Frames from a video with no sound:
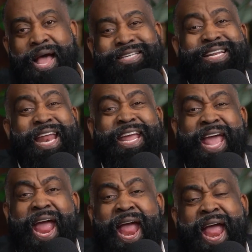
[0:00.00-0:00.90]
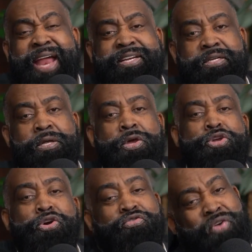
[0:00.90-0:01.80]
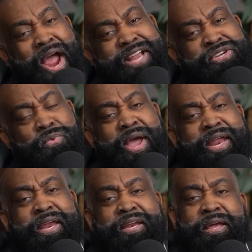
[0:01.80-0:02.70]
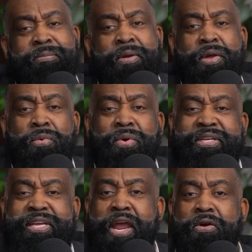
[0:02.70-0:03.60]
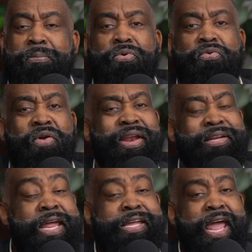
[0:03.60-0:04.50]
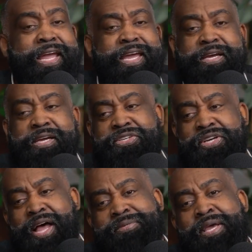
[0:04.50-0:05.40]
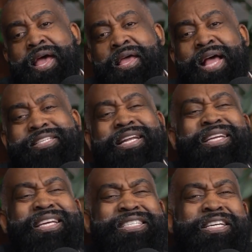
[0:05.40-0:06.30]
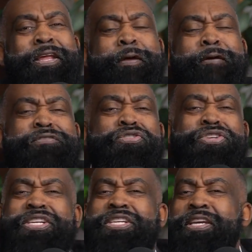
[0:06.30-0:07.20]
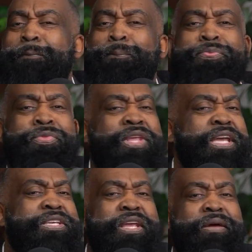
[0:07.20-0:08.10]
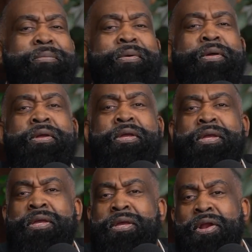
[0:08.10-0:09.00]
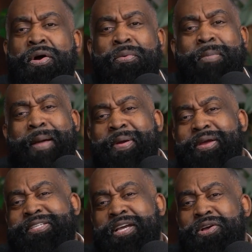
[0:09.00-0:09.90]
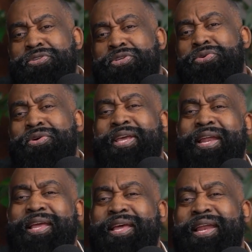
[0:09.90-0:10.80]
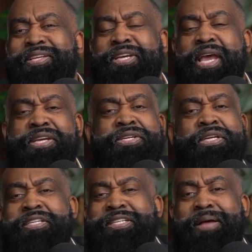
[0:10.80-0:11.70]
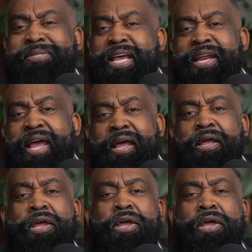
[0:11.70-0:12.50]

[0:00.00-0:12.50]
I said, they can't. You're graduating them with terrible credit. They can't get good jobs. I said, listen, if you just teach them, my parents said, go to school, get a good education. Stop saying that.